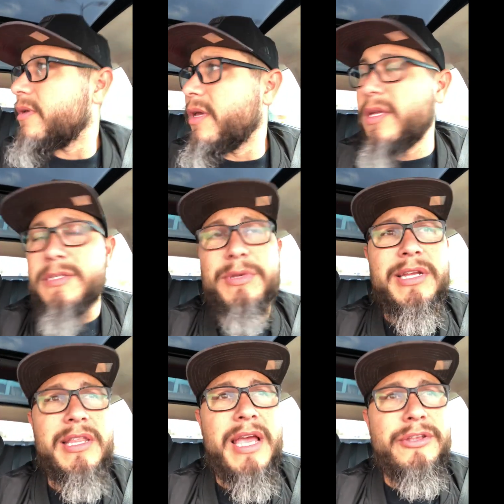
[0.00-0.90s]
And
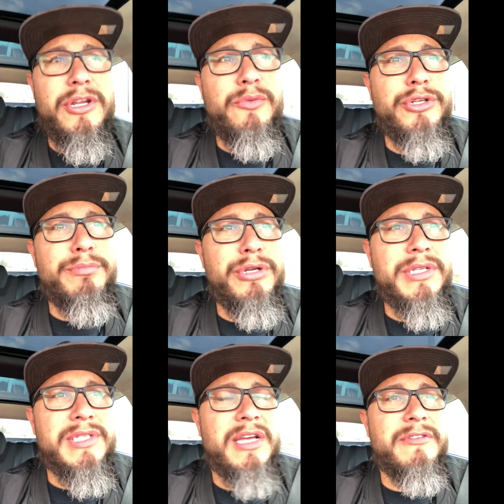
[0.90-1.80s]
speaking of that, you know, when you're
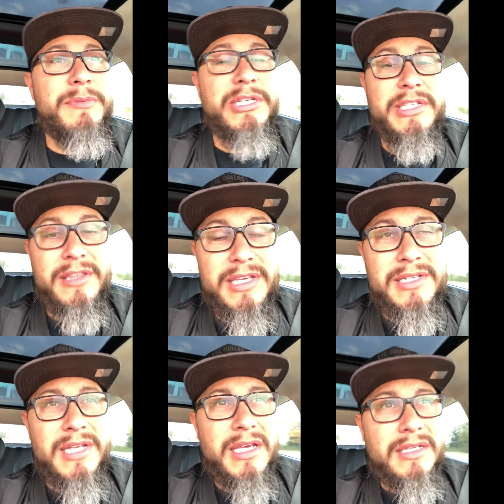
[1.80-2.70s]
building stuff, especially
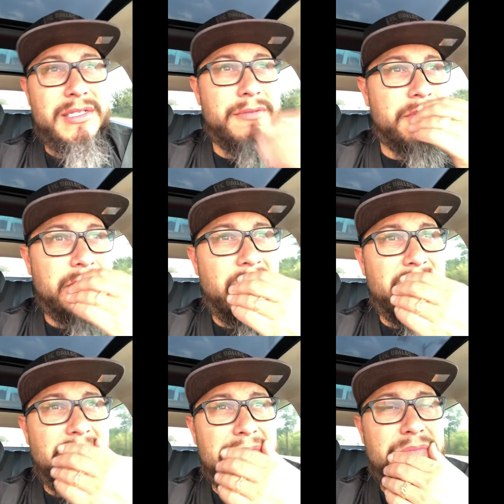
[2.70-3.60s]
these days, I don't
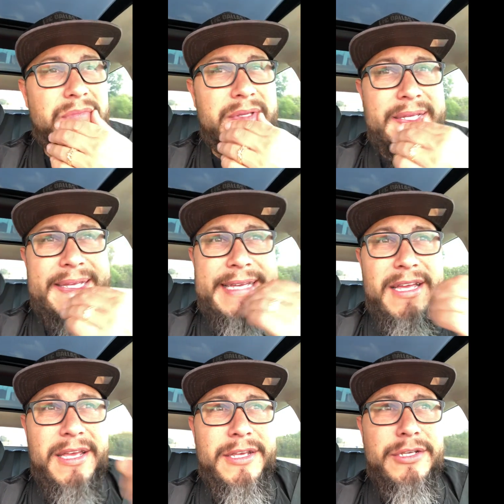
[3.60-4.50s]

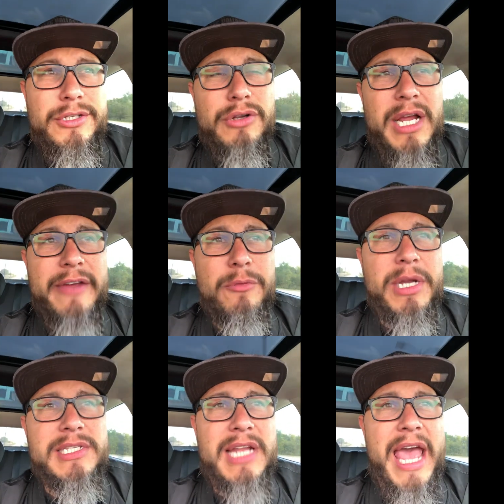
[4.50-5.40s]
know, you know, not
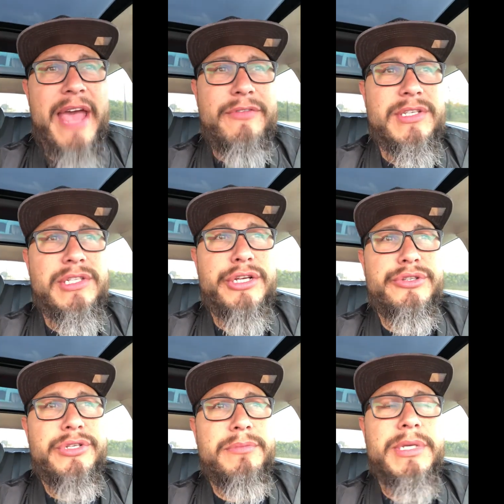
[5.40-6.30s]
everybody's gonna have this
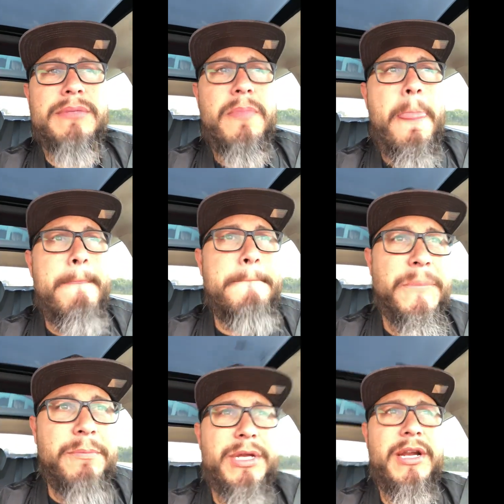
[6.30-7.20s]
luxury, but
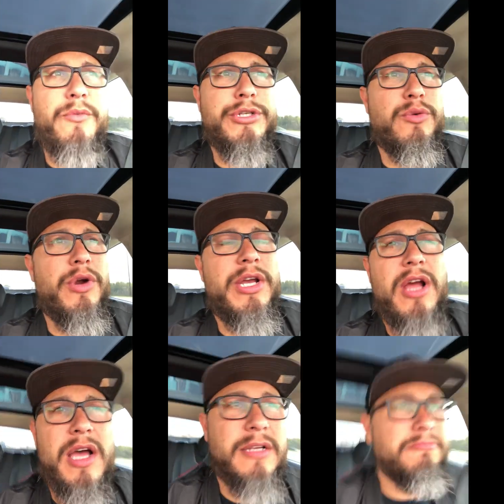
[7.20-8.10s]
depending on what you're working
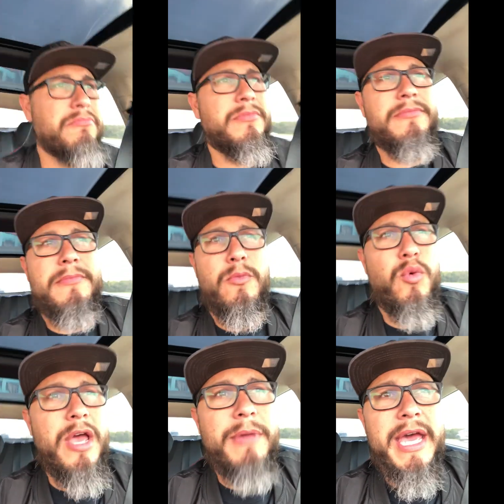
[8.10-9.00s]
on,
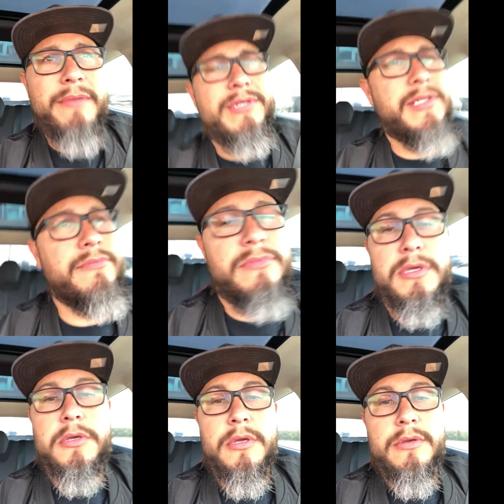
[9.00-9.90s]
web apps,
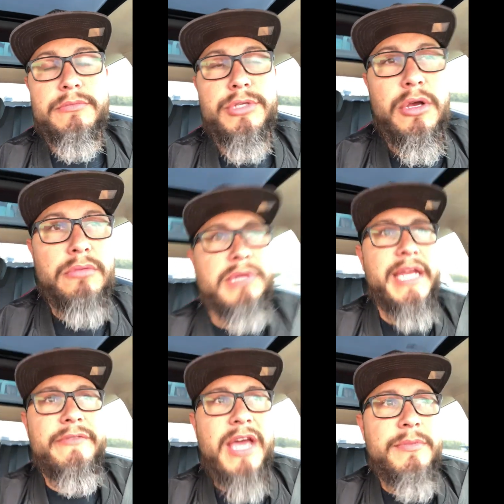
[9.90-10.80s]
you know,
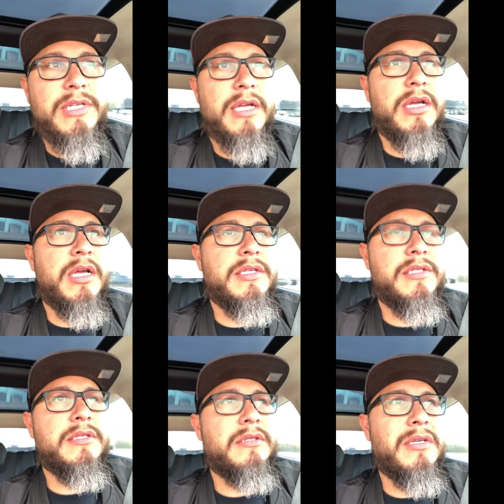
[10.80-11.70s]
native apps like
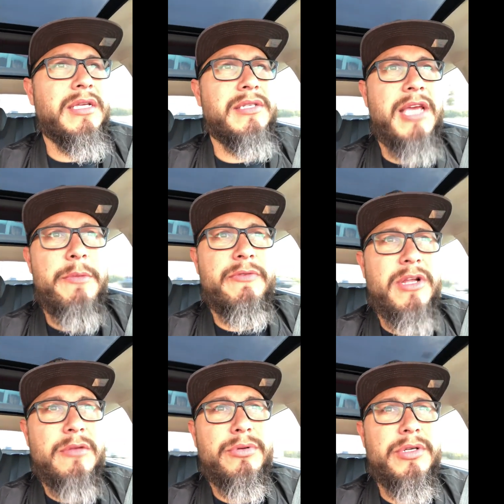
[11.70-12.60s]
us as game
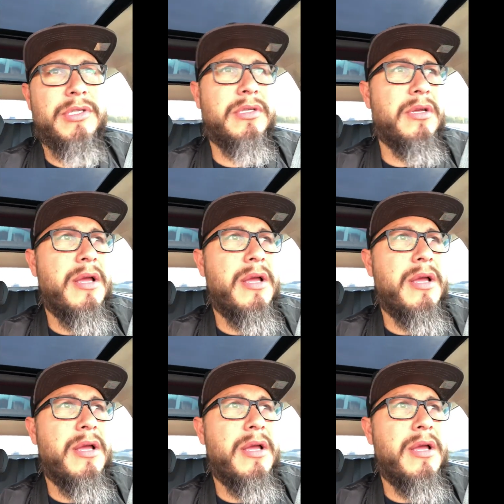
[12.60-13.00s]
developers,